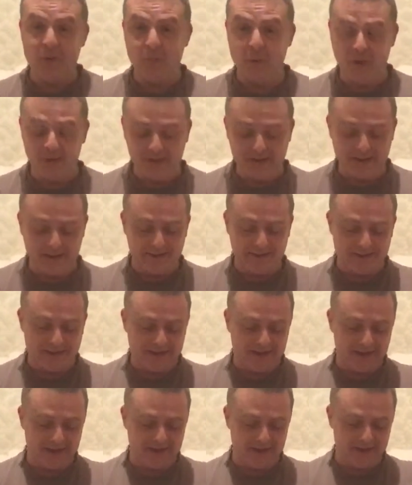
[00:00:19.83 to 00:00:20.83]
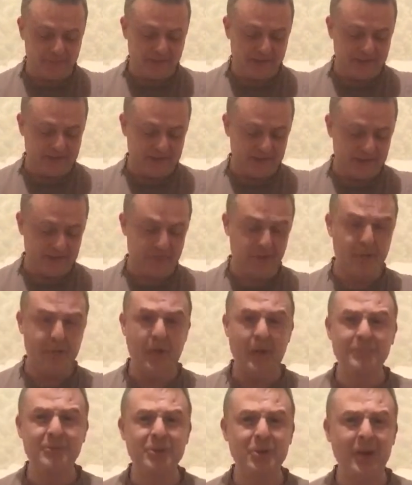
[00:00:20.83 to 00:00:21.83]
1.99 they've been selling for,
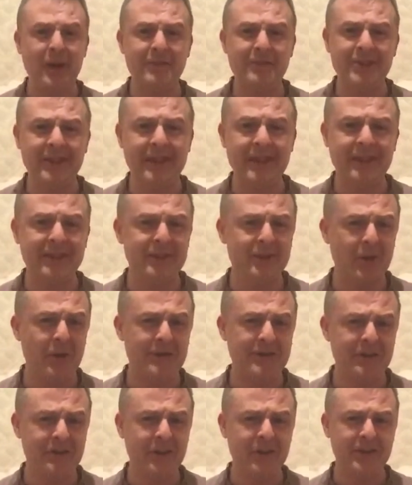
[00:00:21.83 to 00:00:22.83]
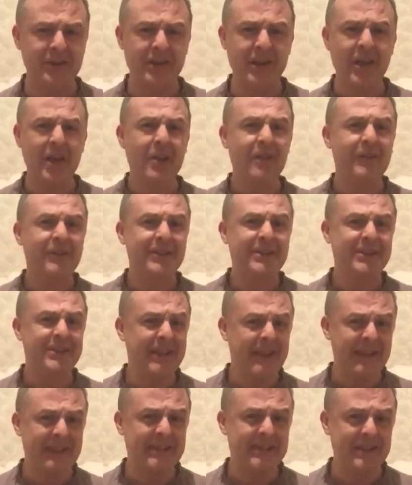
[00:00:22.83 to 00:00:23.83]
but I'm sure I've seen it in Toys R Us for
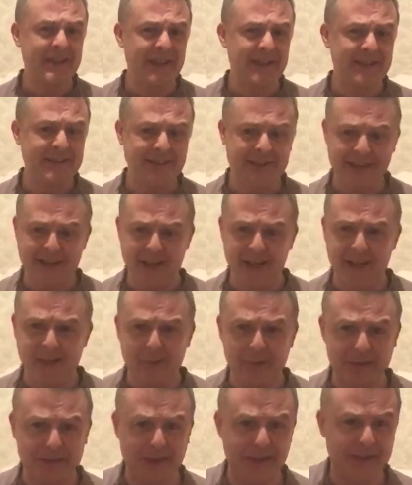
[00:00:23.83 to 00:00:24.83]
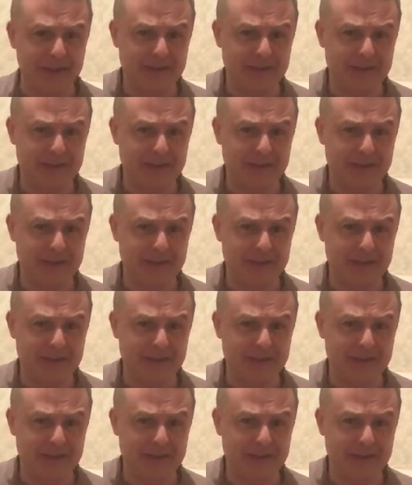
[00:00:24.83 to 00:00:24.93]
6.99, which